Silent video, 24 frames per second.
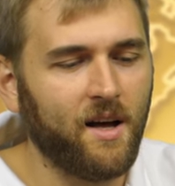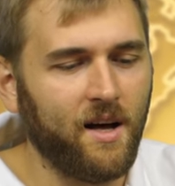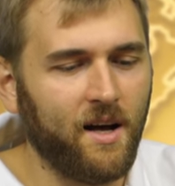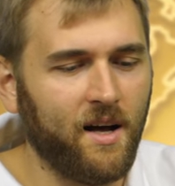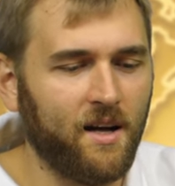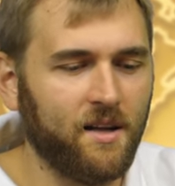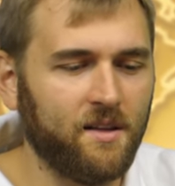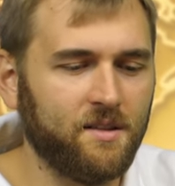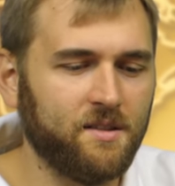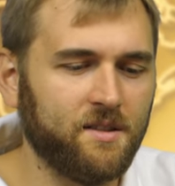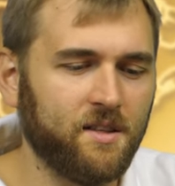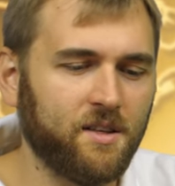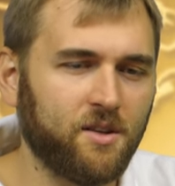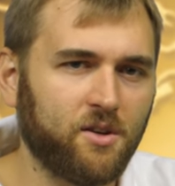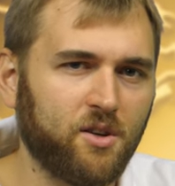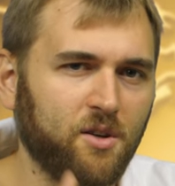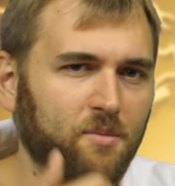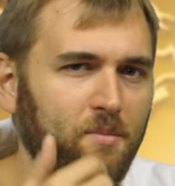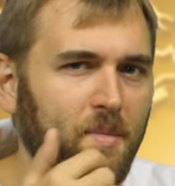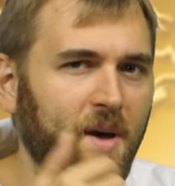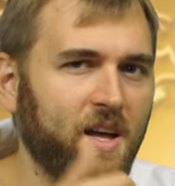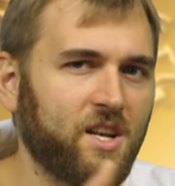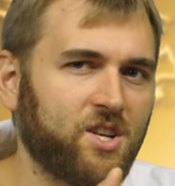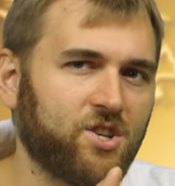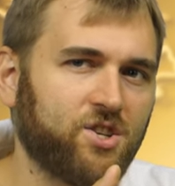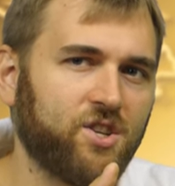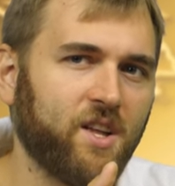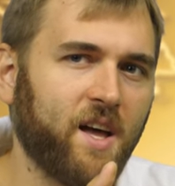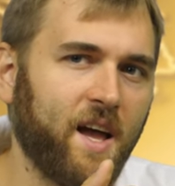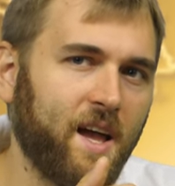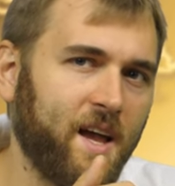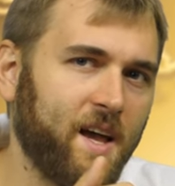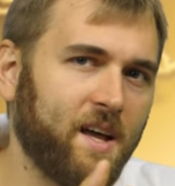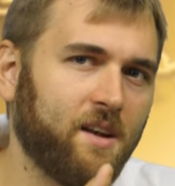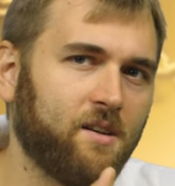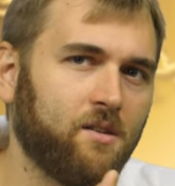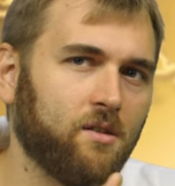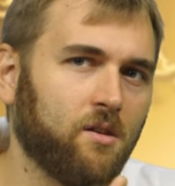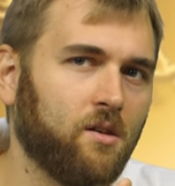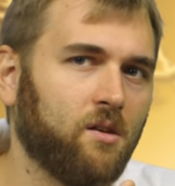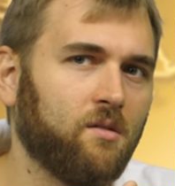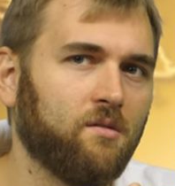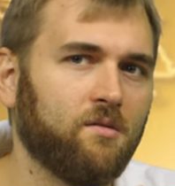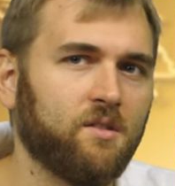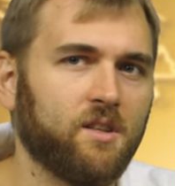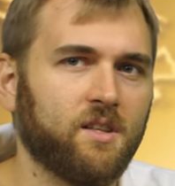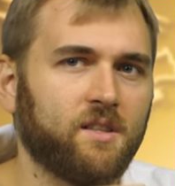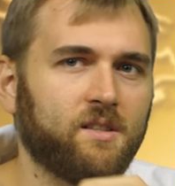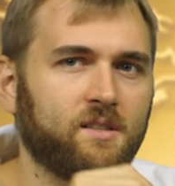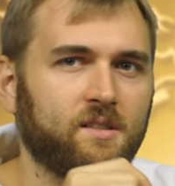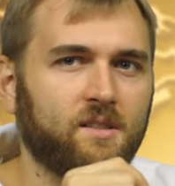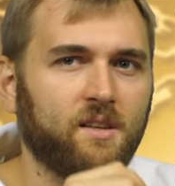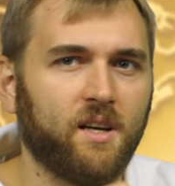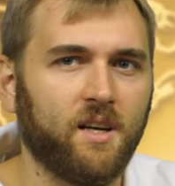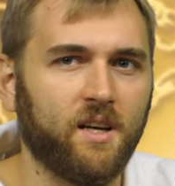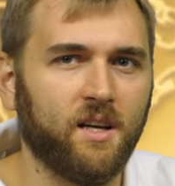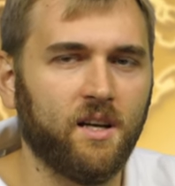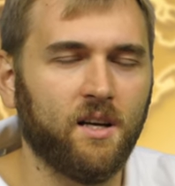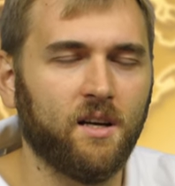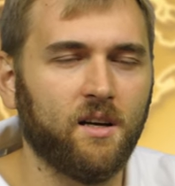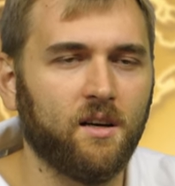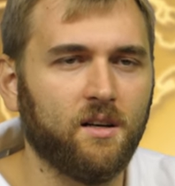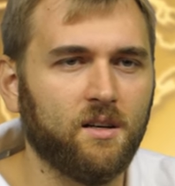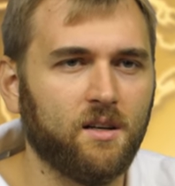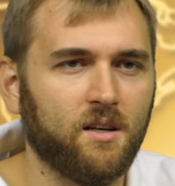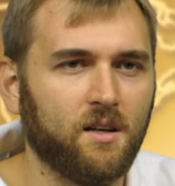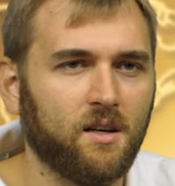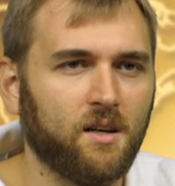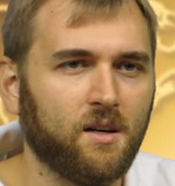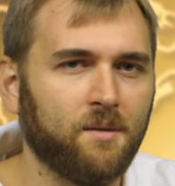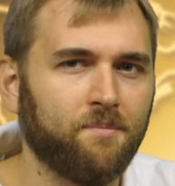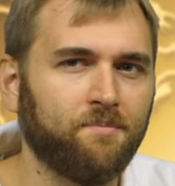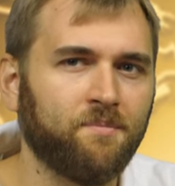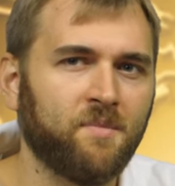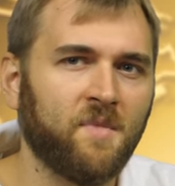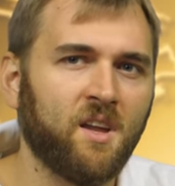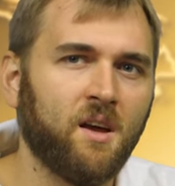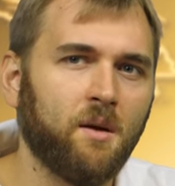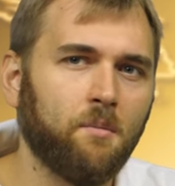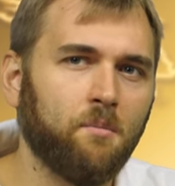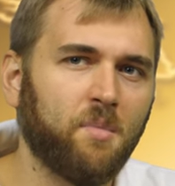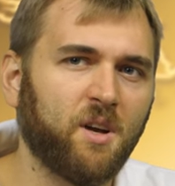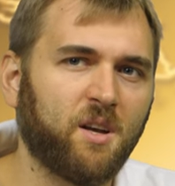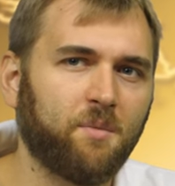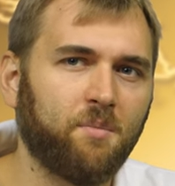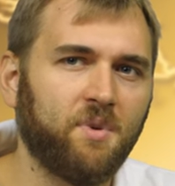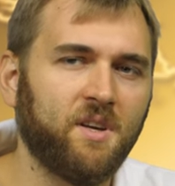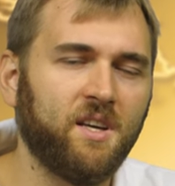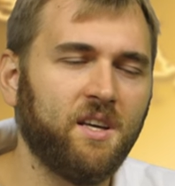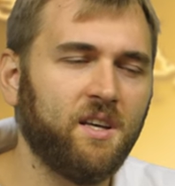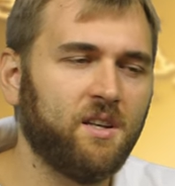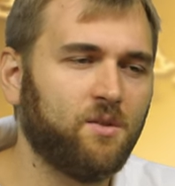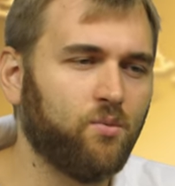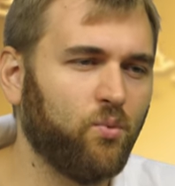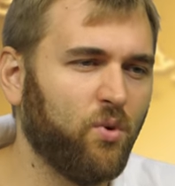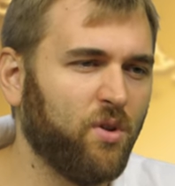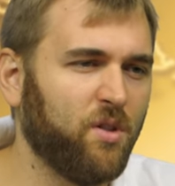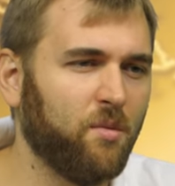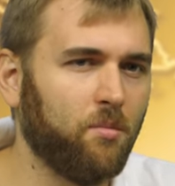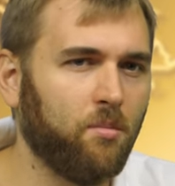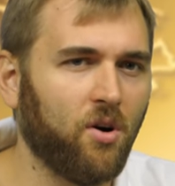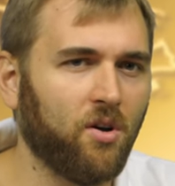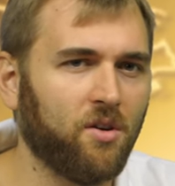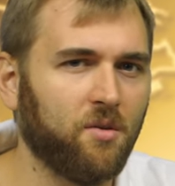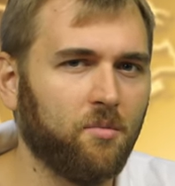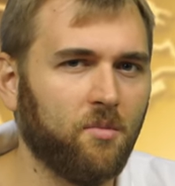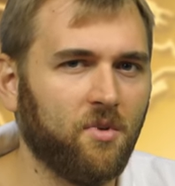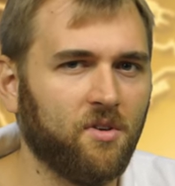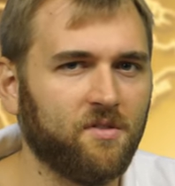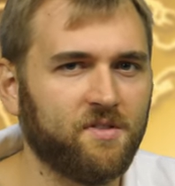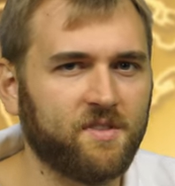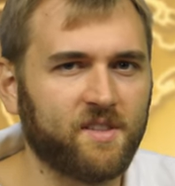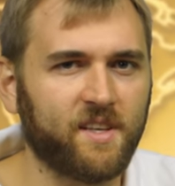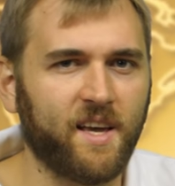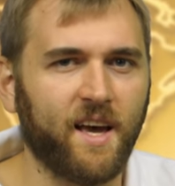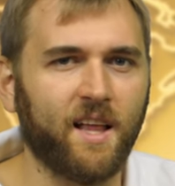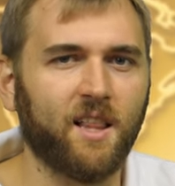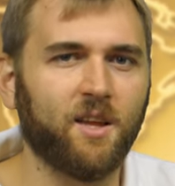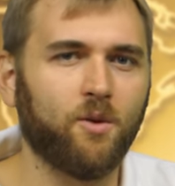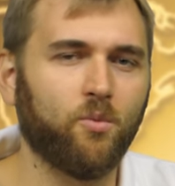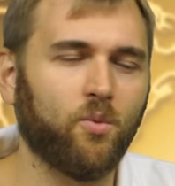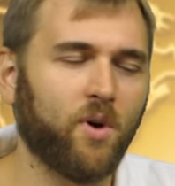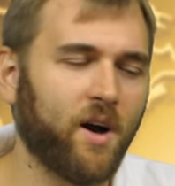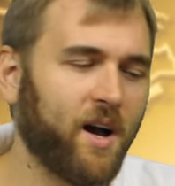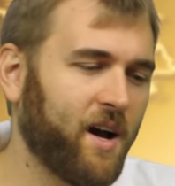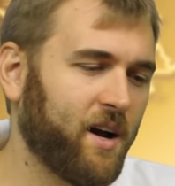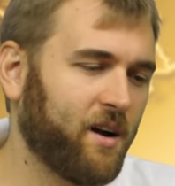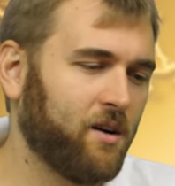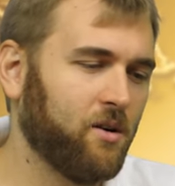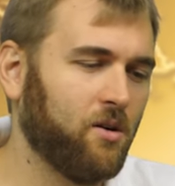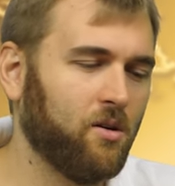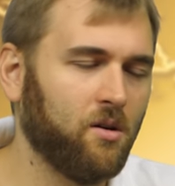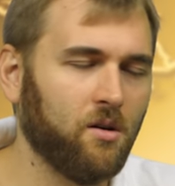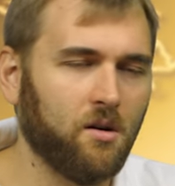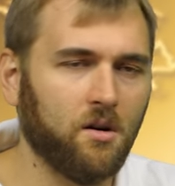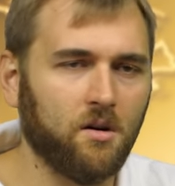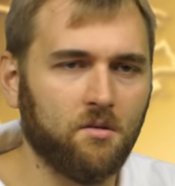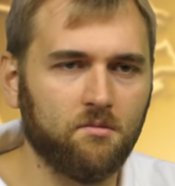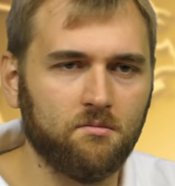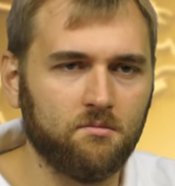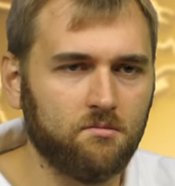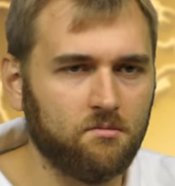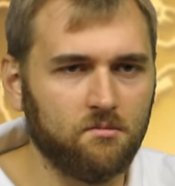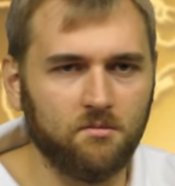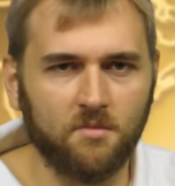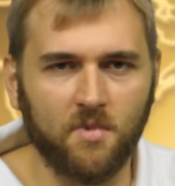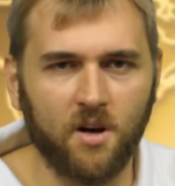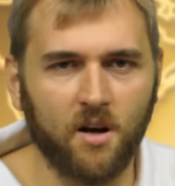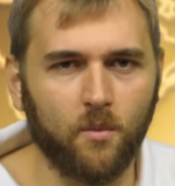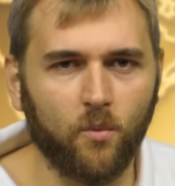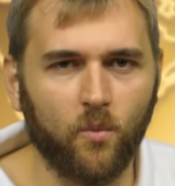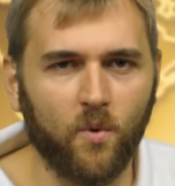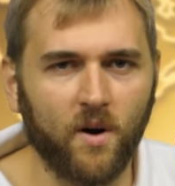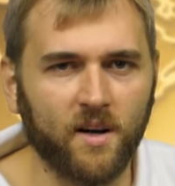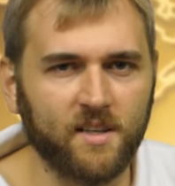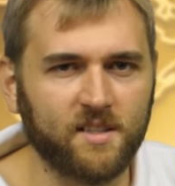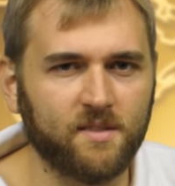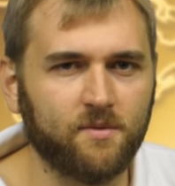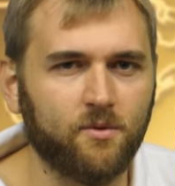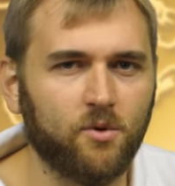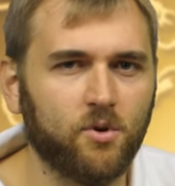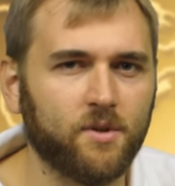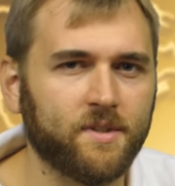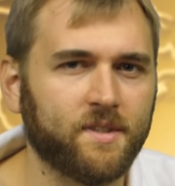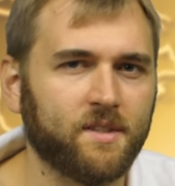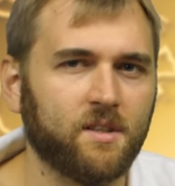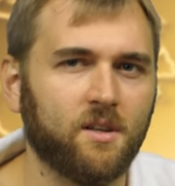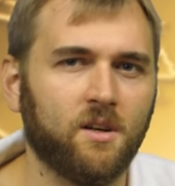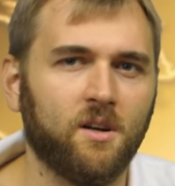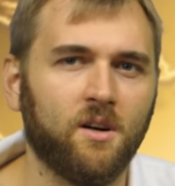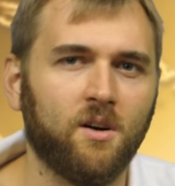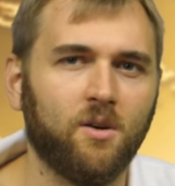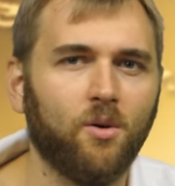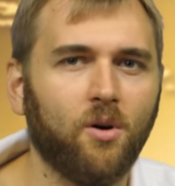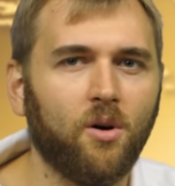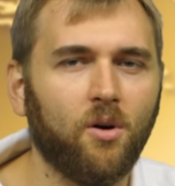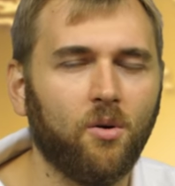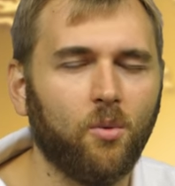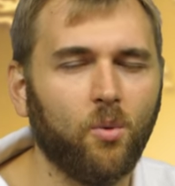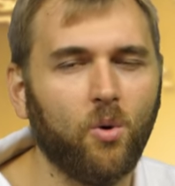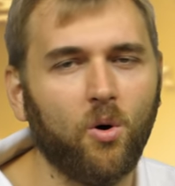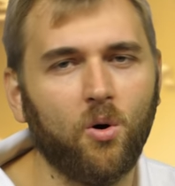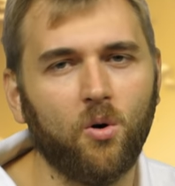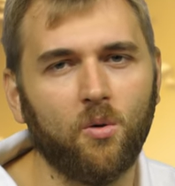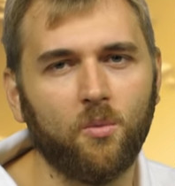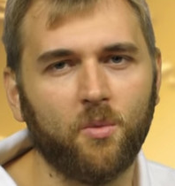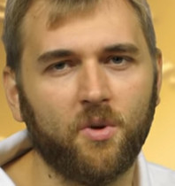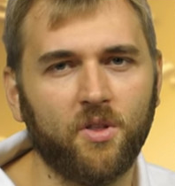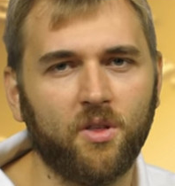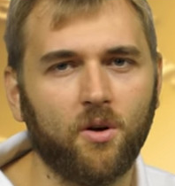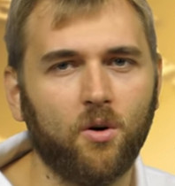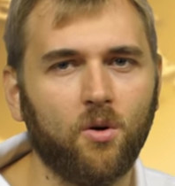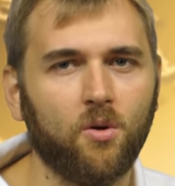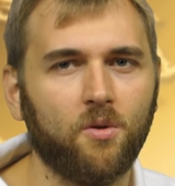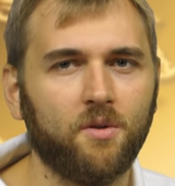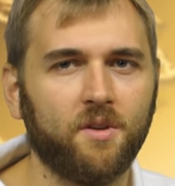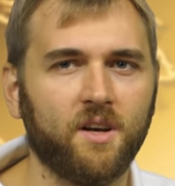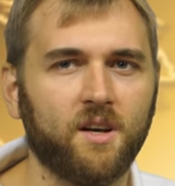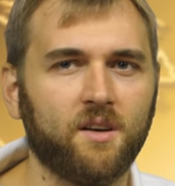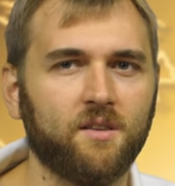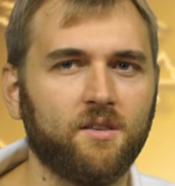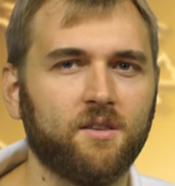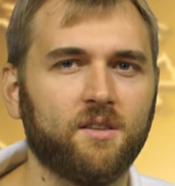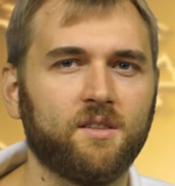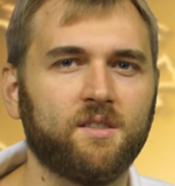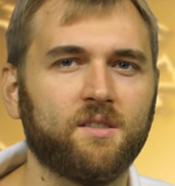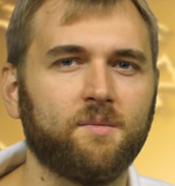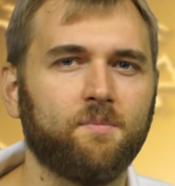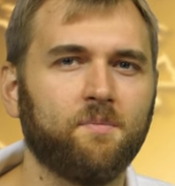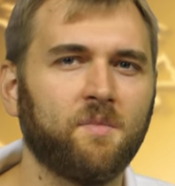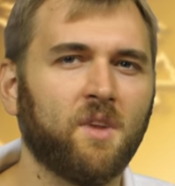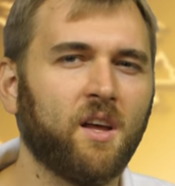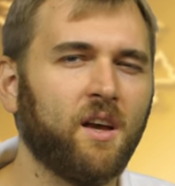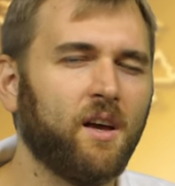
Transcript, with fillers: And you can match the head of, let's say, uh, Big Pete with the bottom of Scallywag or vice versa or, or with all the others.